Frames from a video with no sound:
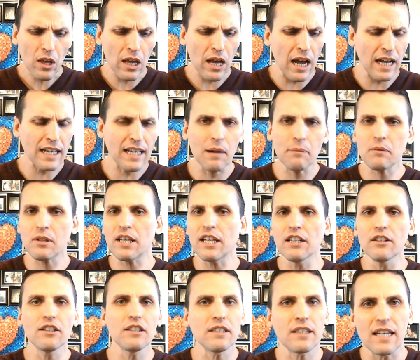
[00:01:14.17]
I kept
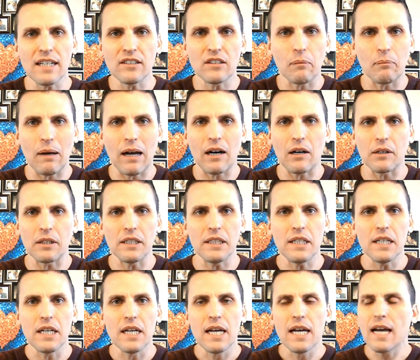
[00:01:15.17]
hearing things about
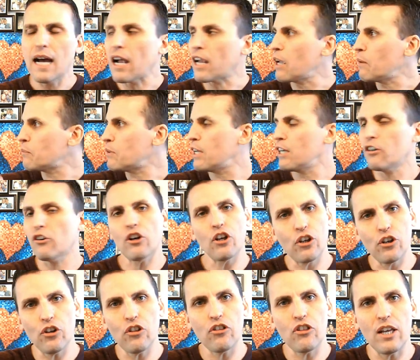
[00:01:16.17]
it. I kept hearing
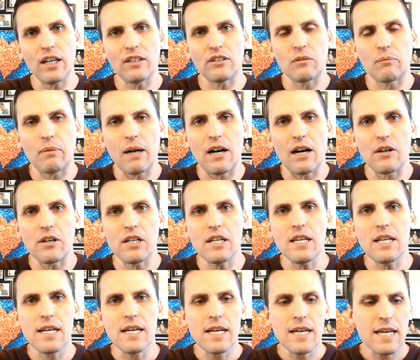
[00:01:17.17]
good things about
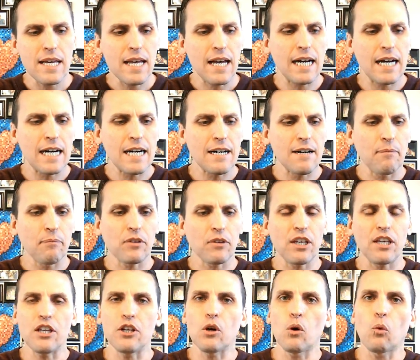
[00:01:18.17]
it.
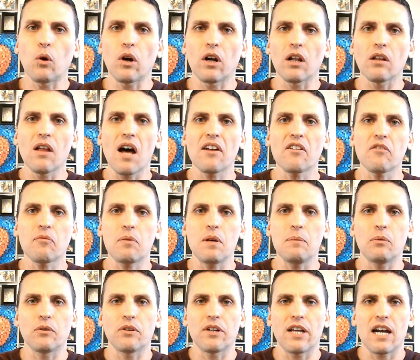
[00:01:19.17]
You know, where a lot of
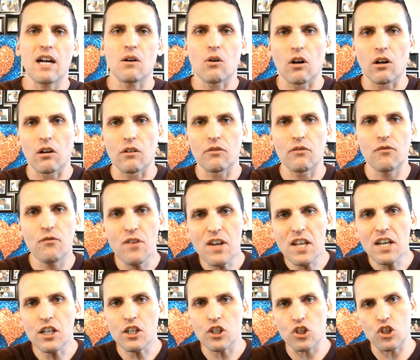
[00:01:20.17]
people now are
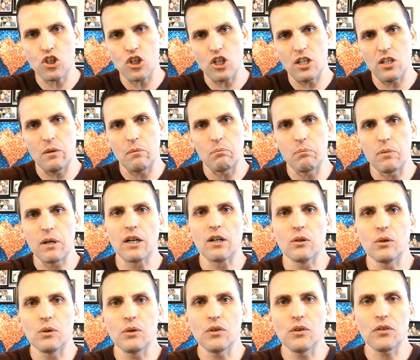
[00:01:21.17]
finishing in
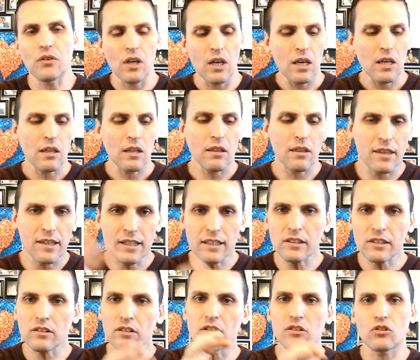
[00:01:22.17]
barrels,
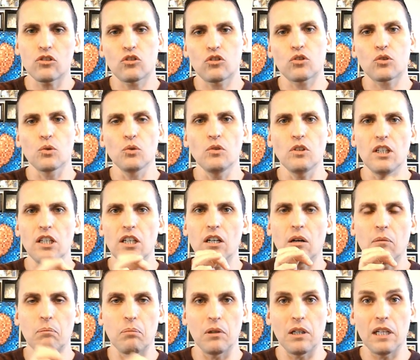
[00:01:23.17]
this is truly
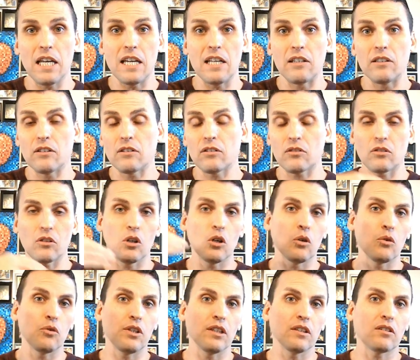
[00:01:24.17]
a blend.
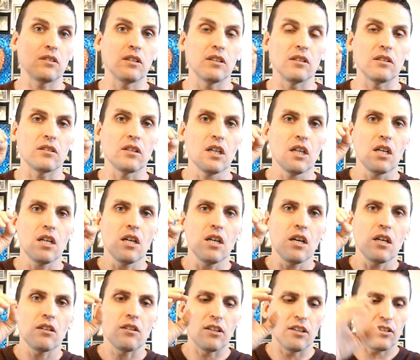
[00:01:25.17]
So this
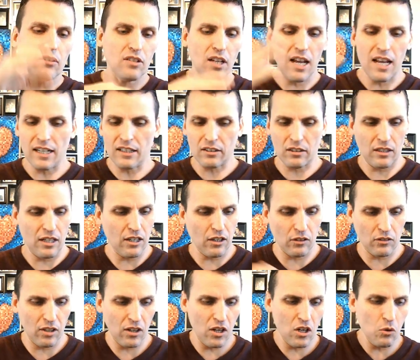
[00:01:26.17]
takes, here,
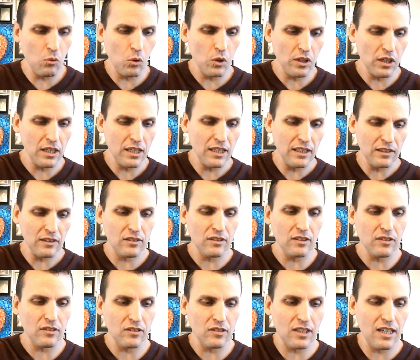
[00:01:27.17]
I'll tell you what it is.
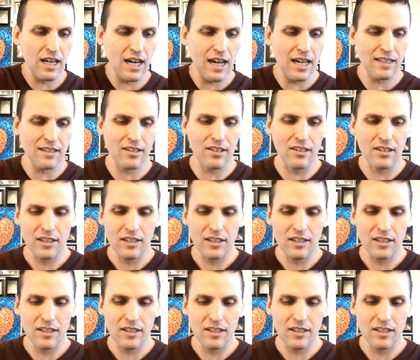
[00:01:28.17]
This has got